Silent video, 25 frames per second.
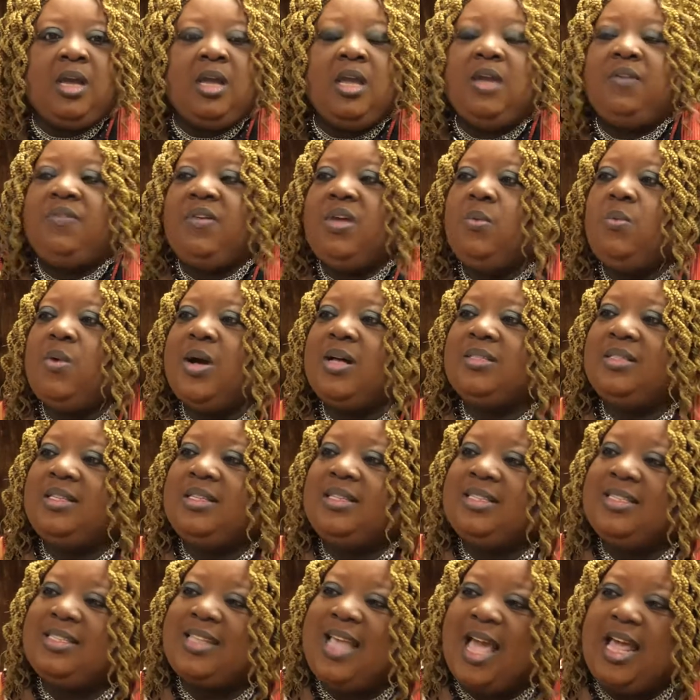If he
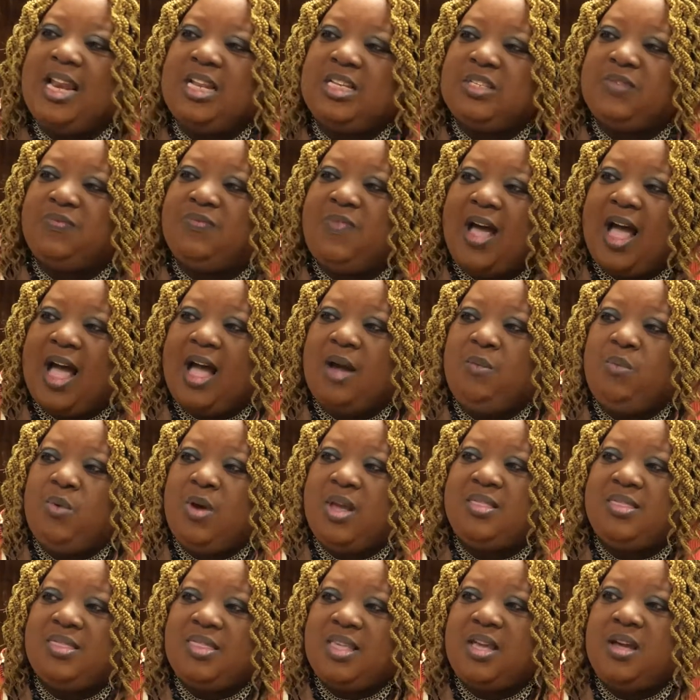wasn't satisfied
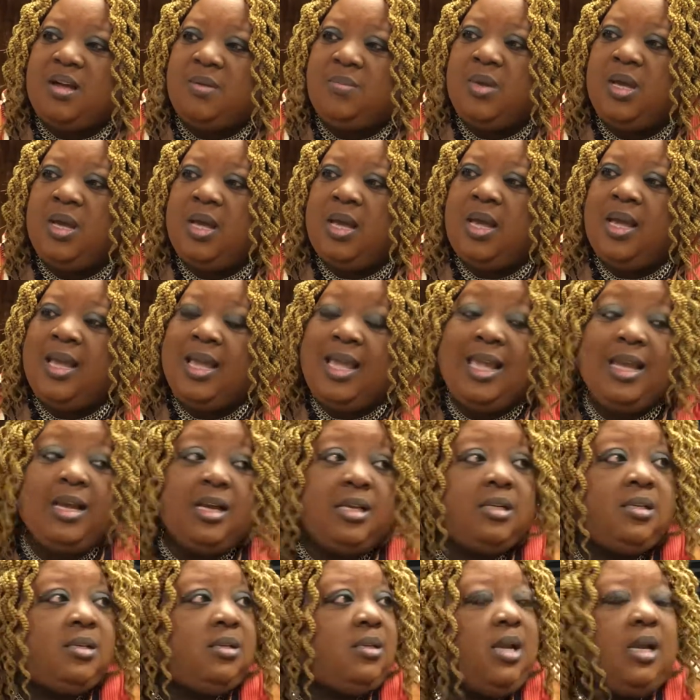with them, he
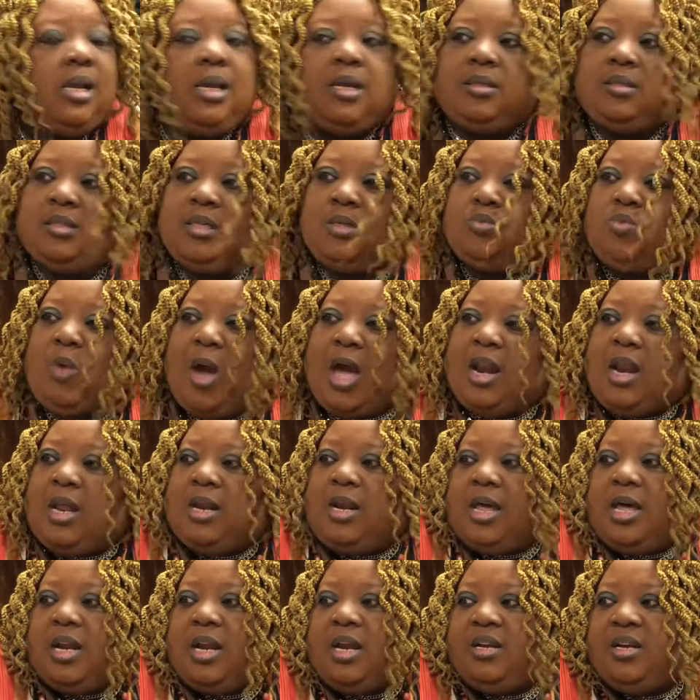could just write a
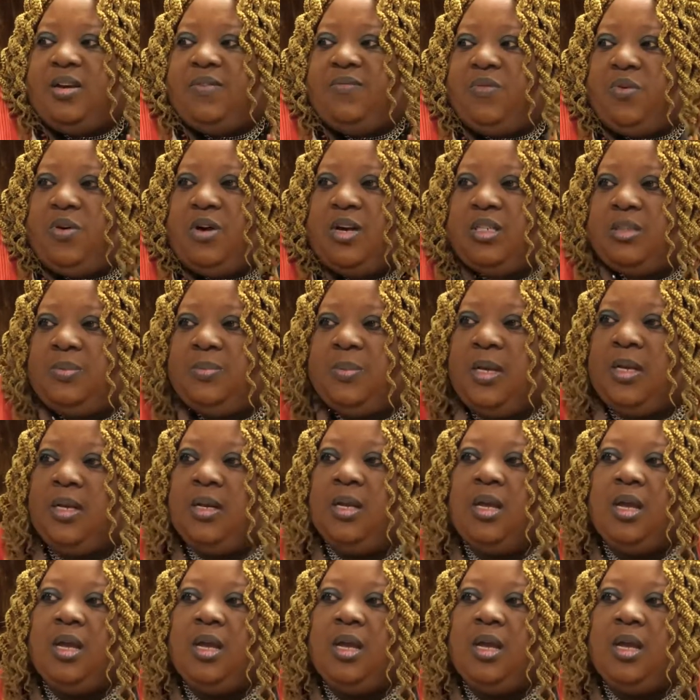letter of divorcement.